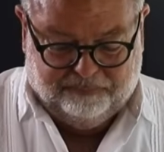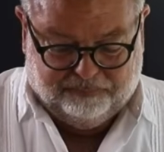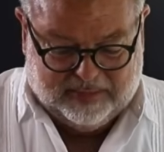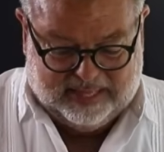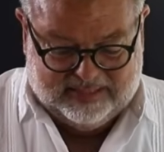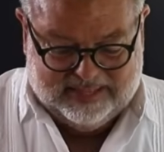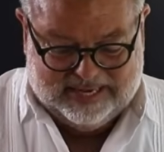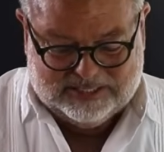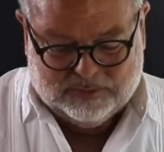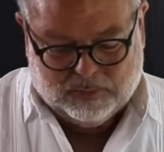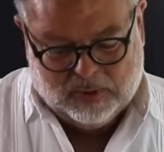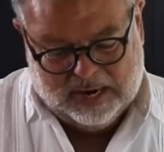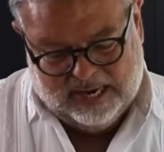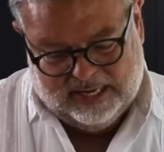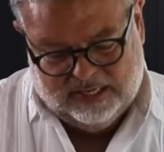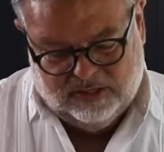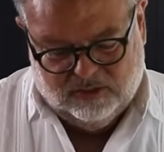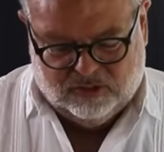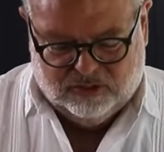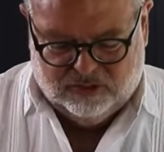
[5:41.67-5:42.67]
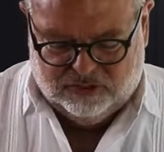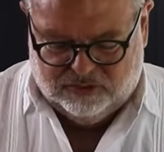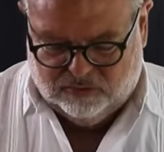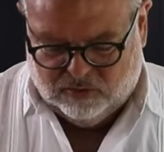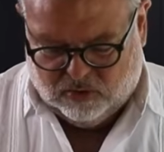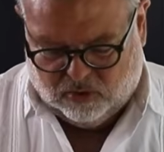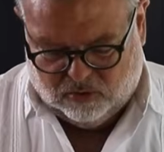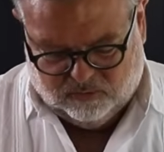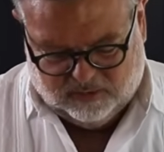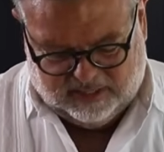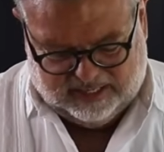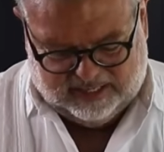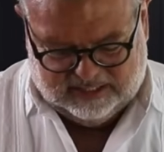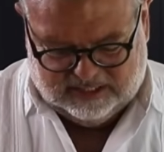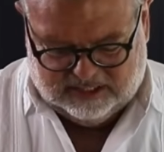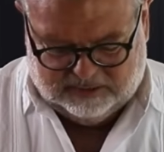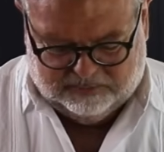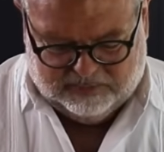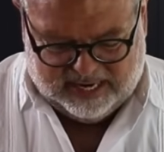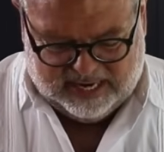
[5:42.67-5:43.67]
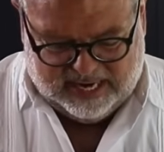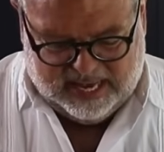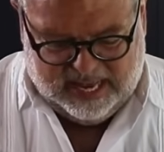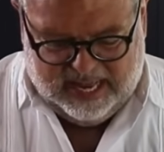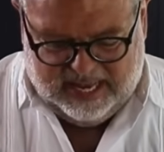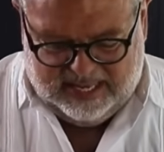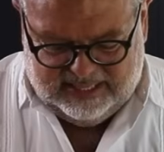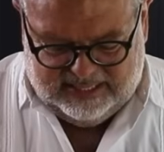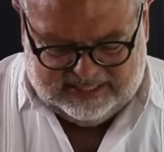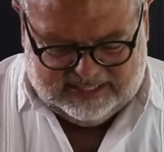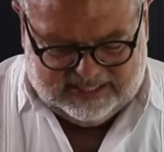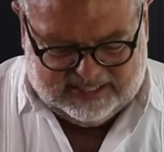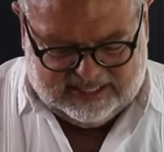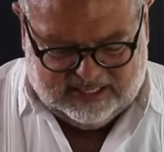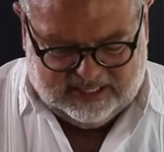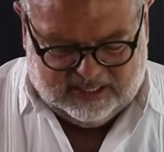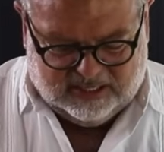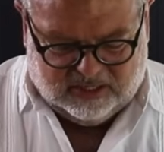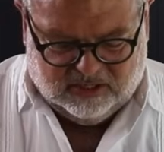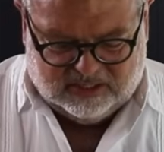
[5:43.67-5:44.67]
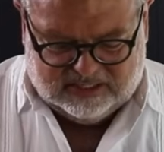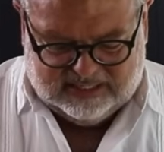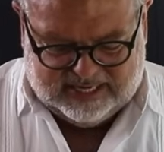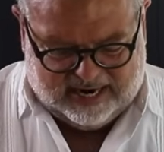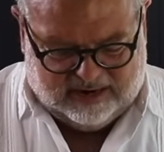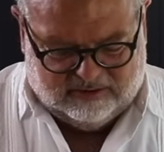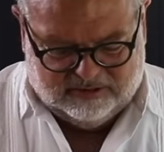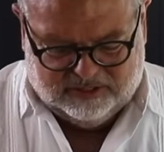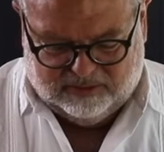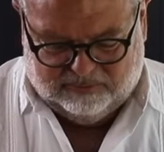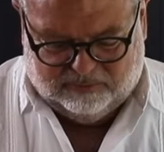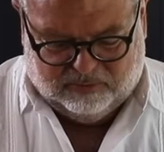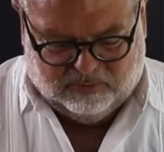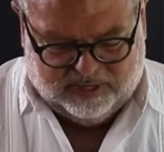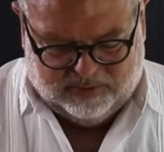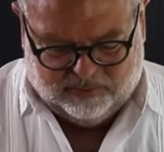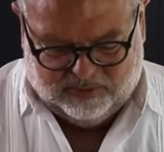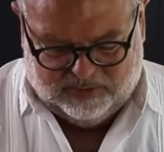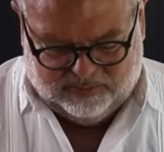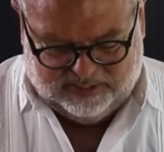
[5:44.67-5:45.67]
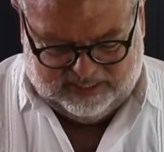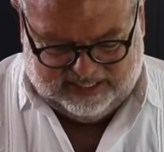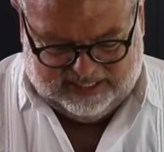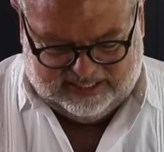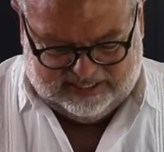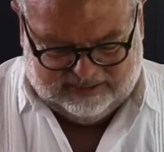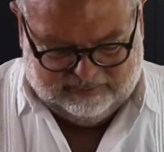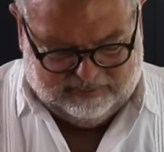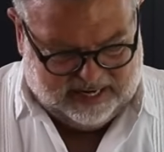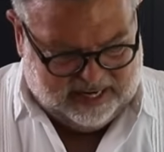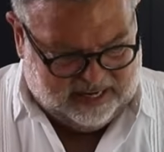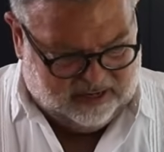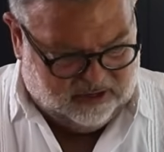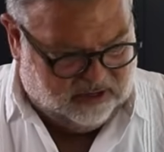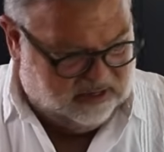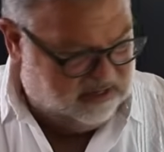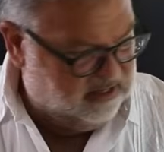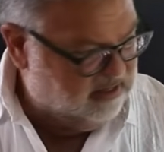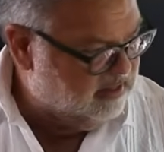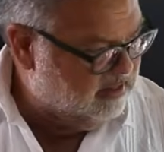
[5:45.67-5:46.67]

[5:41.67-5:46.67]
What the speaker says: And that's why you could do whole rings, but this is going to cook down to the point where it really doesn't matter